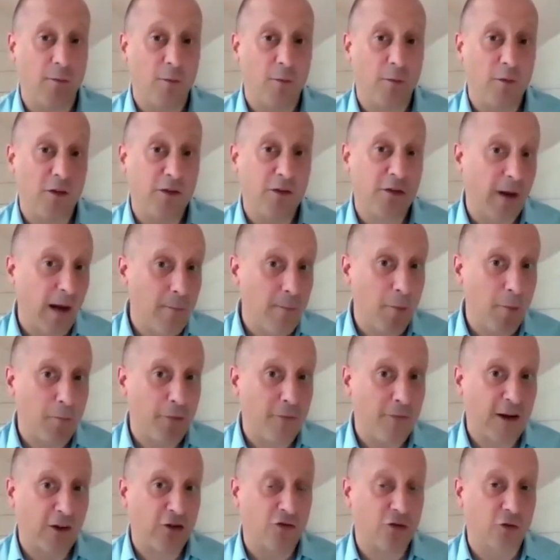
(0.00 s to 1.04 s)
development
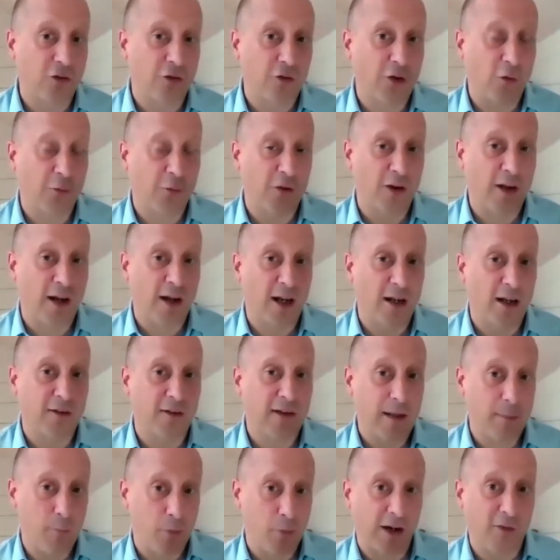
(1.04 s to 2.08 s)
professionals often had
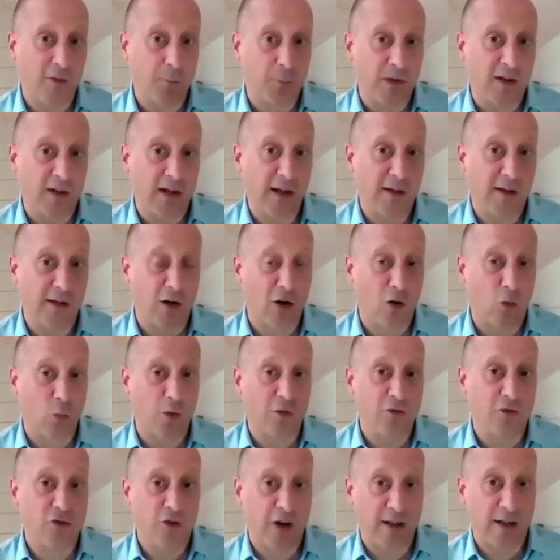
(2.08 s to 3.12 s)
deeper expertise along
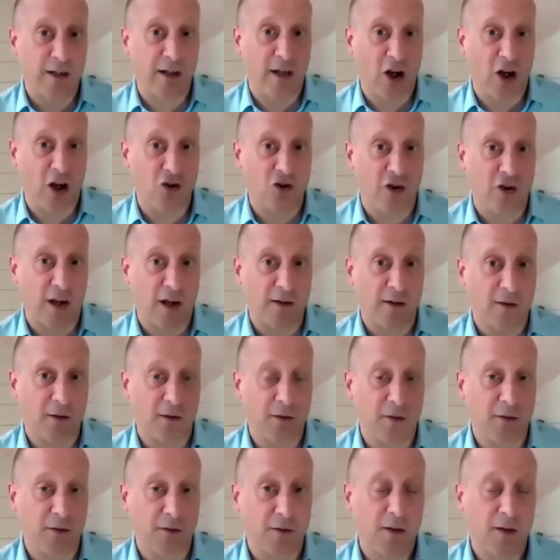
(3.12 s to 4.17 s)
with trade
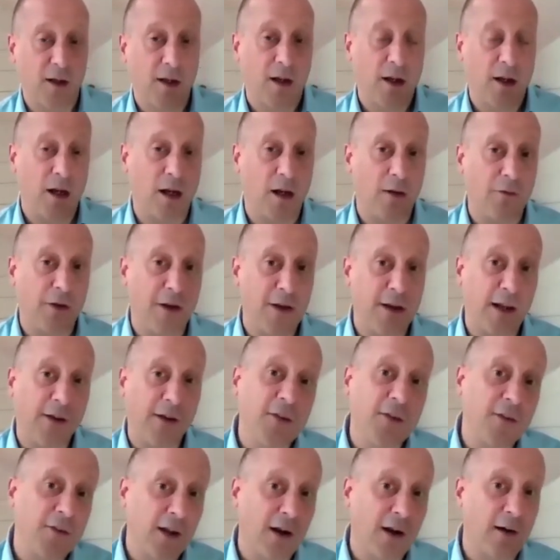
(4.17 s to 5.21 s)
negotiators than
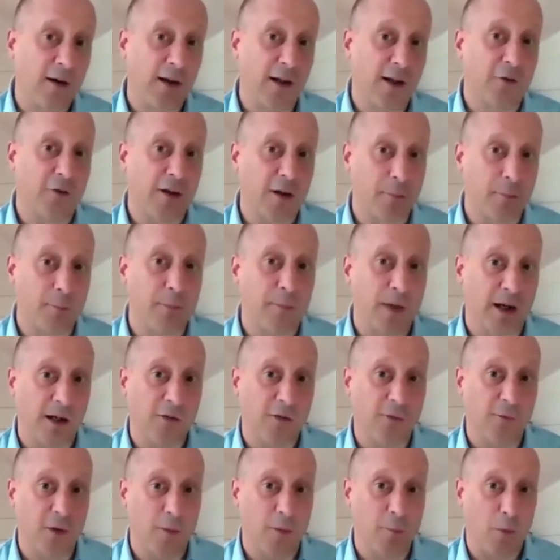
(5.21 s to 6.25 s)
necessarily the
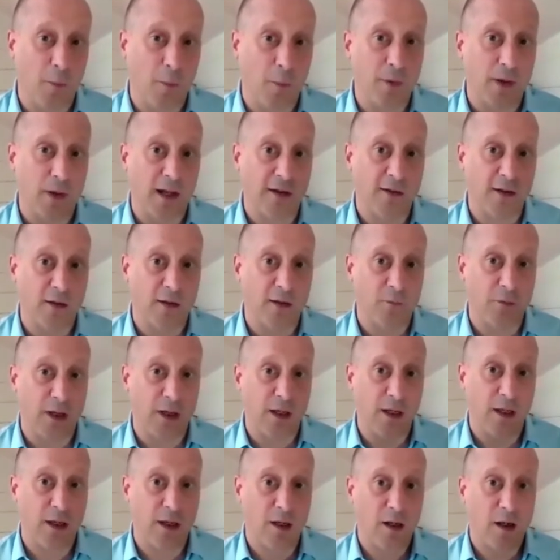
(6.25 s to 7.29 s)
diplomats that populated
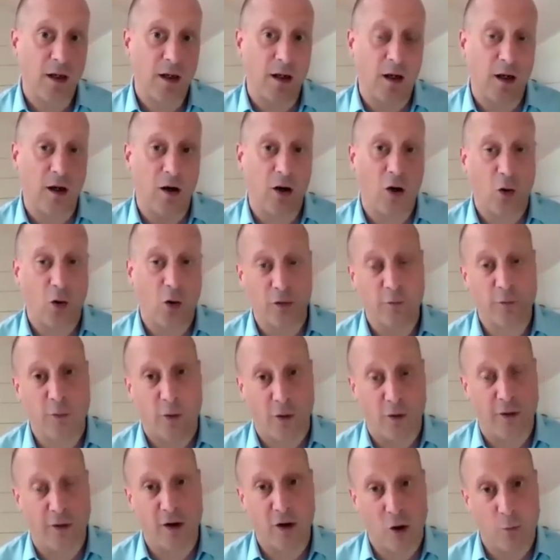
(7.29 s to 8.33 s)
the old
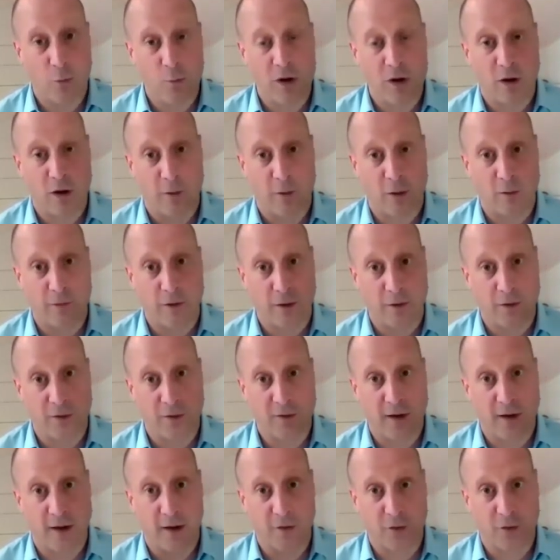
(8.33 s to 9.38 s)
Foreign and Commonwealth
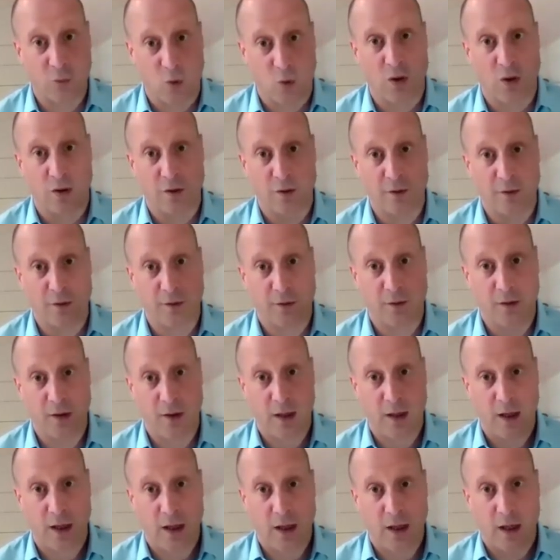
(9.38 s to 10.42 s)
Office as was.
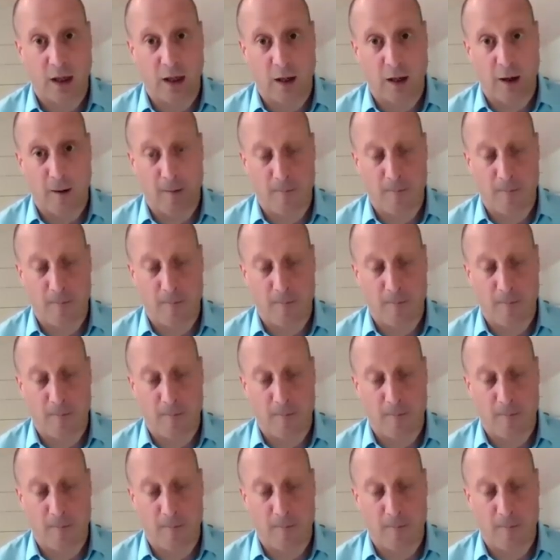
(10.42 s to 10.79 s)
I